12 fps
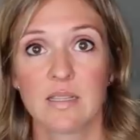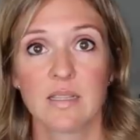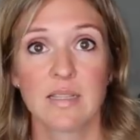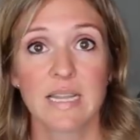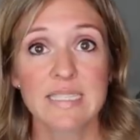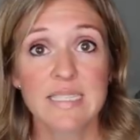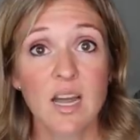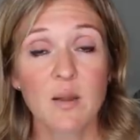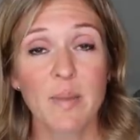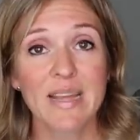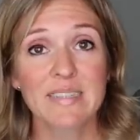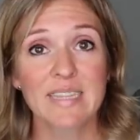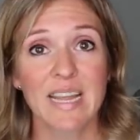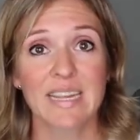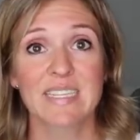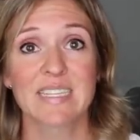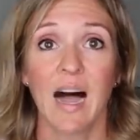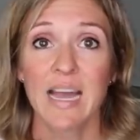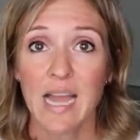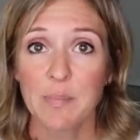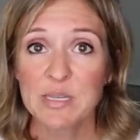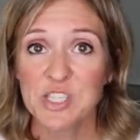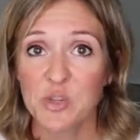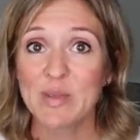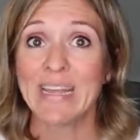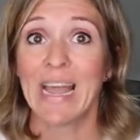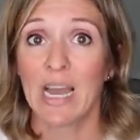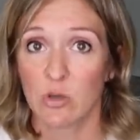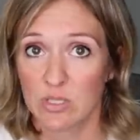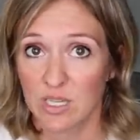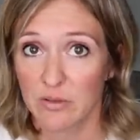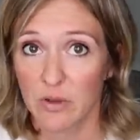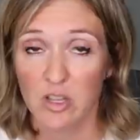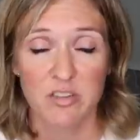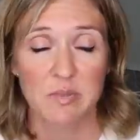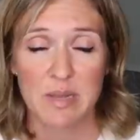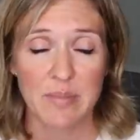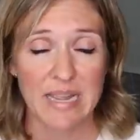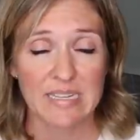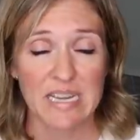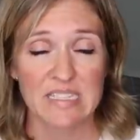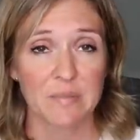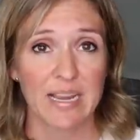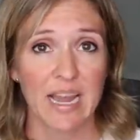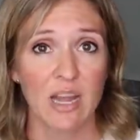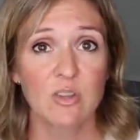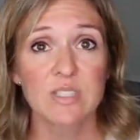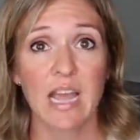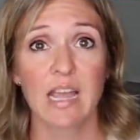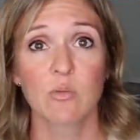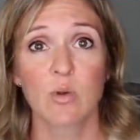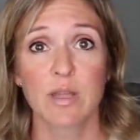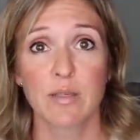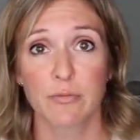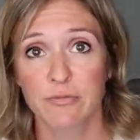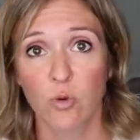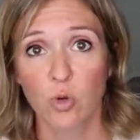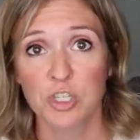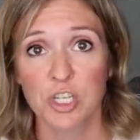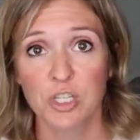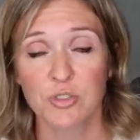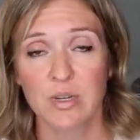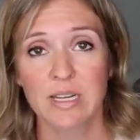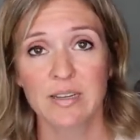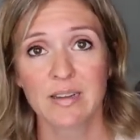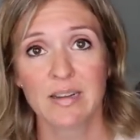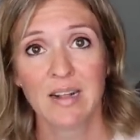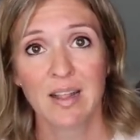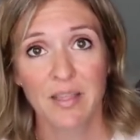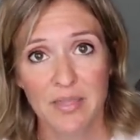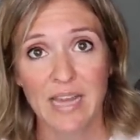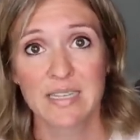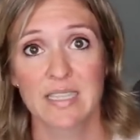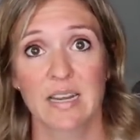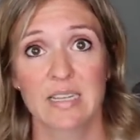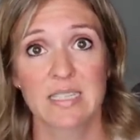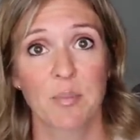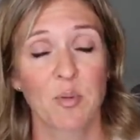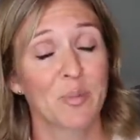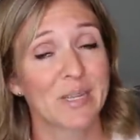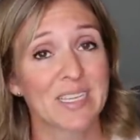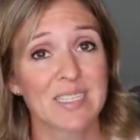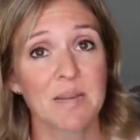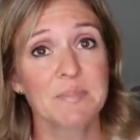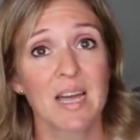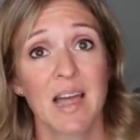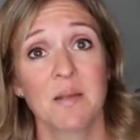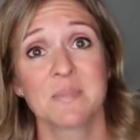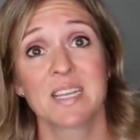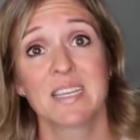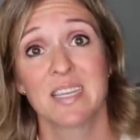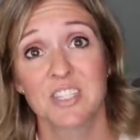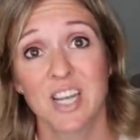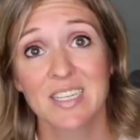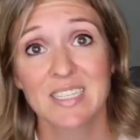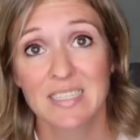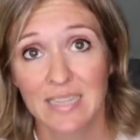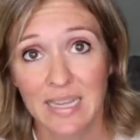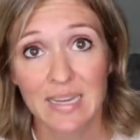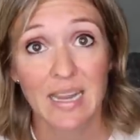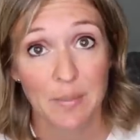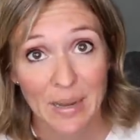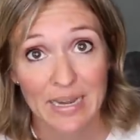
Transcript: Let's talk Band-Aids. I happen to be out of all of my Band-Aids at my house, and with 4 children, that is unacceptable because sometimes you just need a